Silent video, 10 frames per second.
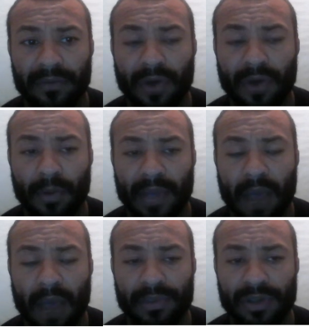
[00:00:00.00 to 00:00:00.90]
the Omer
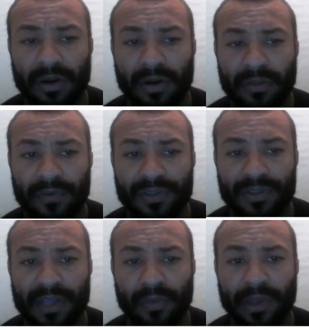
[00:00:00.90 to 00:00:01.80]
count would start on the
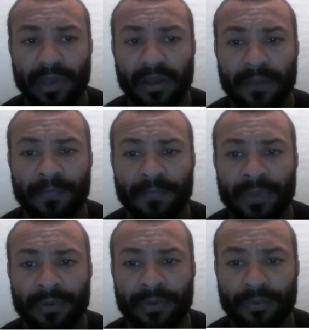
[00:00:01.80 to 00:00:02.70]
first day of the week
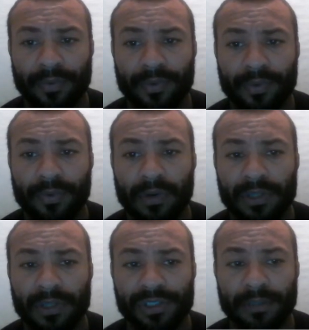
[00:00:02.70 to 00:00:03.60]
through
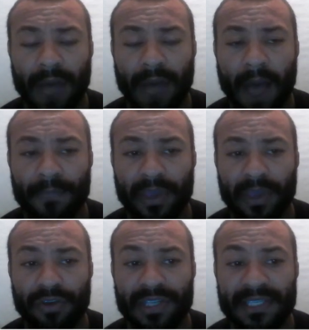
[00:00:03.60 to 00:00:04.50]
Shabbat. And
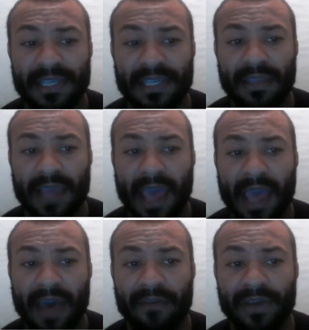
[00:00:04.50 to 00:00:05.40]
you can see they
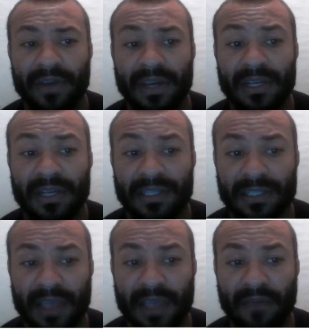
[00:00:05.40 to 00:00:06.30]
have
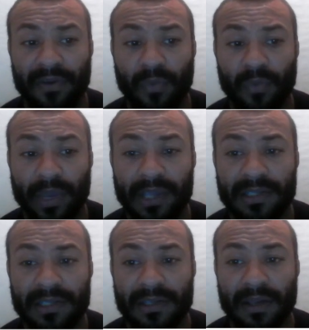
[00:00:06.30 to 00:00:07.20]
7
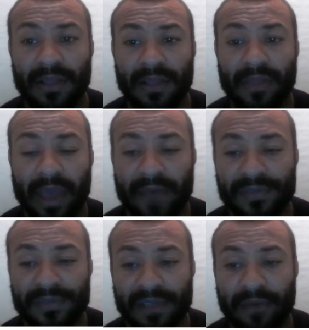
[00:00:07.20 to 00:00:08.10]
weeks, they
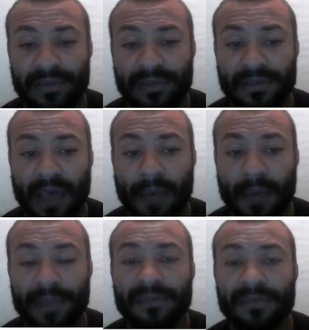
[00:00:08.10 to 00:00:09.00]
have 7
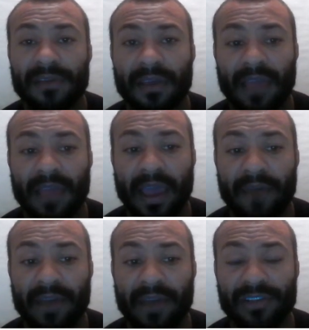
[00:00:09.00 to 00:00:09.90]
Sabbaths, and they
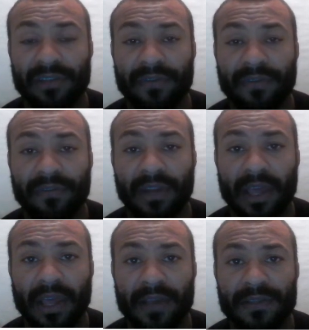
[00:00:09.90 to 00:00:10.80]
have actually 50
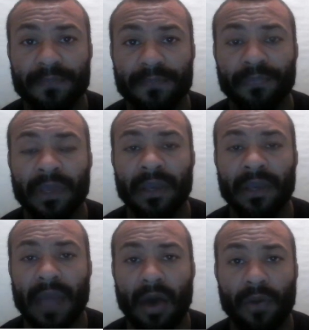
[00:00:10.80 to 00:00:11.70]
days.
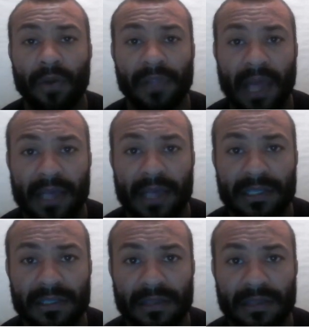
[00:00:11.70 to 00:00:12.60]
Now, in the last